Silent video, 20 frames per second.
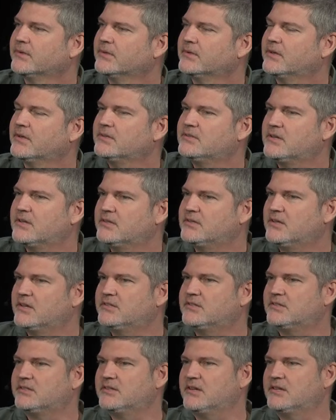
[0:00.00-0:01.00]
It's, it's,
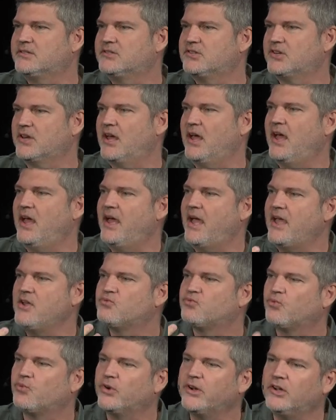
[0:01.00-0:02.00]
it's, it's
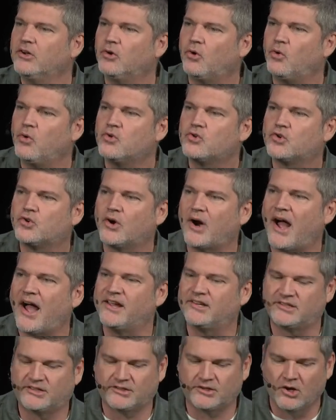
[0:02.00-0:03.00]
a real
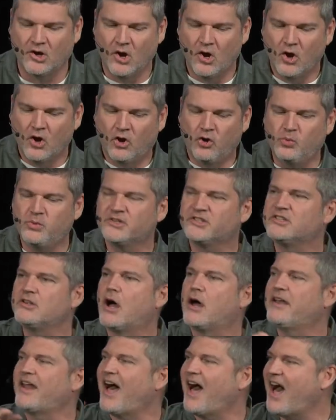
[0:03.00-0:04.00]
Christ who was
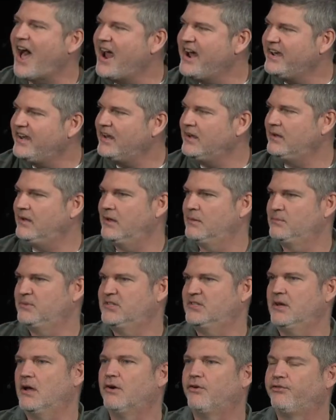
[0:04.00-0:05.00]
not hiding
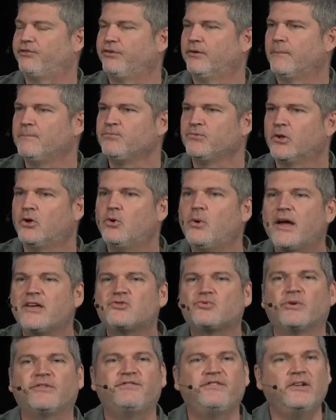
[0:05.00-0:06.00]
himself, who
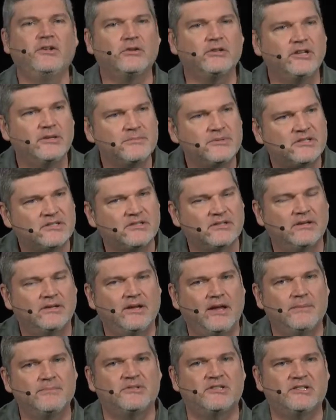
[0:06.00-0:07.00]
has revealed him,
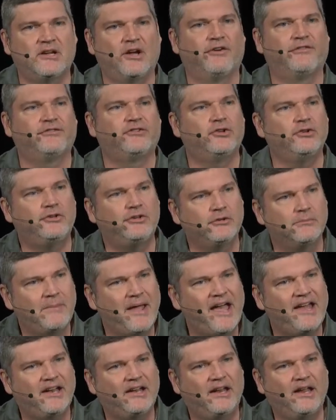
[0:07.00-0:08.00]
himself to
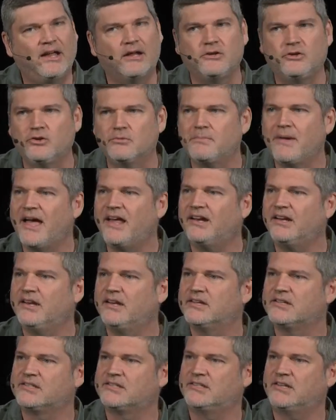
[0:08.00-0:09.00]
humanity, and
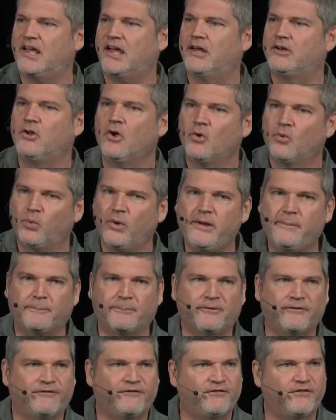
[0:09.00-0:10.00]
humanity has said, We
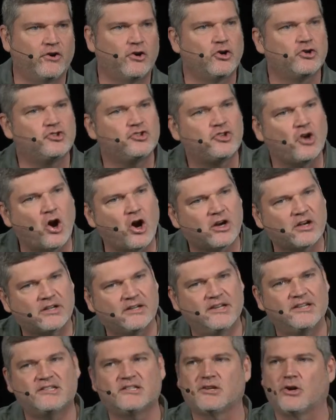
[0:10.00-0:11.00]
prefer
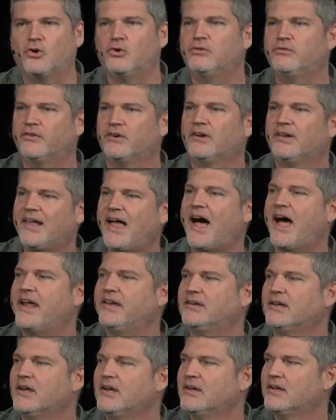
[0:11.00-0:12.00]
darkness over
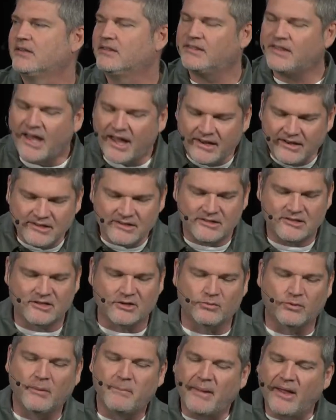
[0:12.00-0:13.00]
light. That is
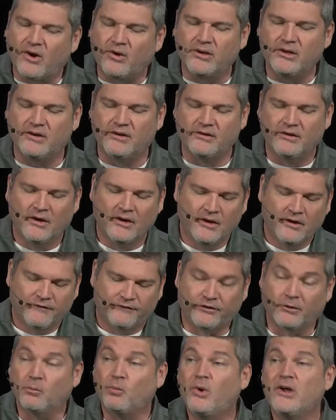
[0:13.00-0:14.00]
the rebellion
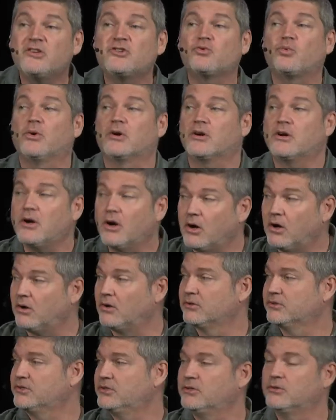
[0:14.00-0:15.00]
from which we're
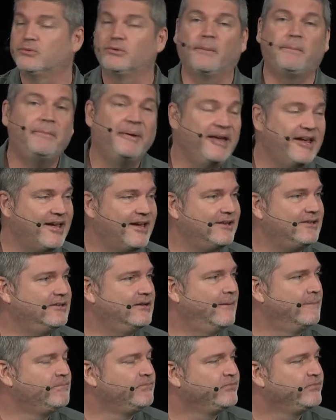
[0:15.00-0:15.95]
called to repent